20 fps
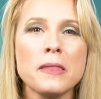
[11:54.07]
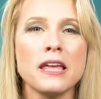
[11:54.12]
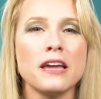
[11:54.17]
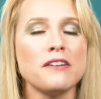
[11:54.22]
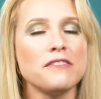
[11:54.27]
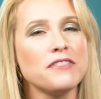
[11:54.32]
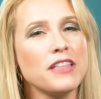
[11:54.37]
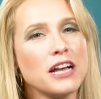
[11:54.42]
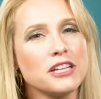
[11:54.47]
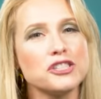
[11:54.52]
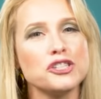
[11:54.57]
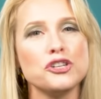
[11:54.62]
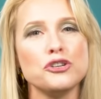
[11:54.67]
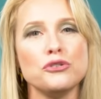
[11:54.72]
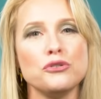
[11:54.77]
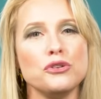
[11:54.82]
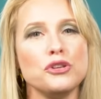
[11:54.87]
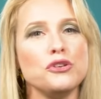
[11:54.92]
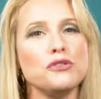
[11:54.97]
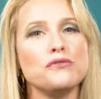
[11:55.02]
And if that's
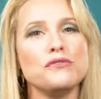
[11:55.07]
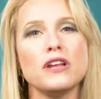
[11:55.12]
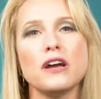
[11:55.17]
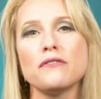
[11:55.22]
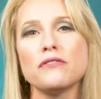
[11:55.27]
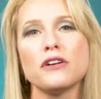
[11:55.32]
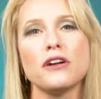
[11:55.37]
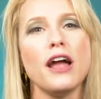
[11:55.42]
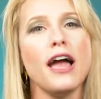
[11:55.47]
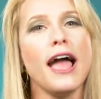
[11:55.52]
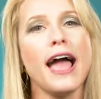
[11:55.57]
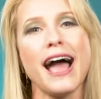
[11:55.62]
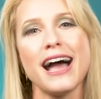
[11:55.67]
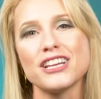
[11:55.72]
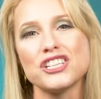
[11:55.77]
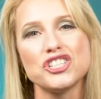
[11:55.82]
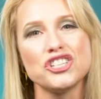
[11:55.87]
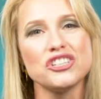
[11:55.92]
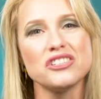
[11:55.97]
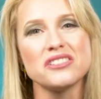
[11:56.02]
you, you've never
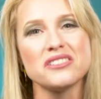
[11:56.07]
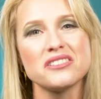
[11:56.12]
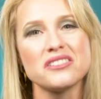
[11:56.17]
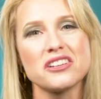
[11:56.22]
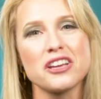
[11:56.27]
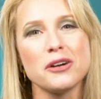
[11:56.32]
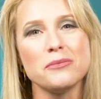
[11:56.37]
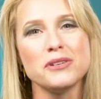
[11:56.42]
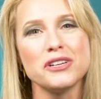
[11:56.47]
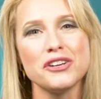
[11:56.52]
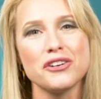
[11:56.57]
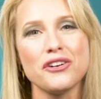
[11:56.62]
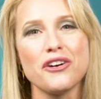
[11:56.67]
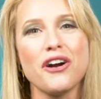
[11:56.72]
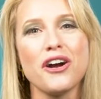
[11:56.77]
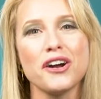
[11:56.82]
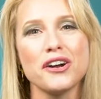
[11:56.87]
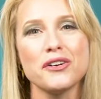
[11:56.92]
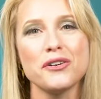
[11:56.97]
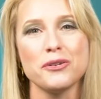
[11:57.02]
asked Jesus to come into your
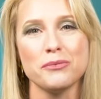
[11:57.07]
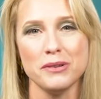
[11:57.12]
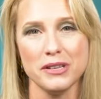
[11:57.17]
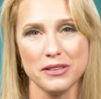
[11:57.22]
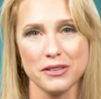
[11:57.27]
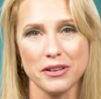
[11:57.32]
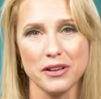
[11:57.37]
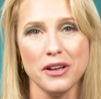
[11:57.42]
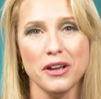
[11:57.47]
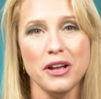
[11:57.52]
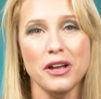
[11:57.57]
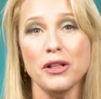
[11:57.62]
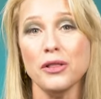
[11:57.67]
heart or be the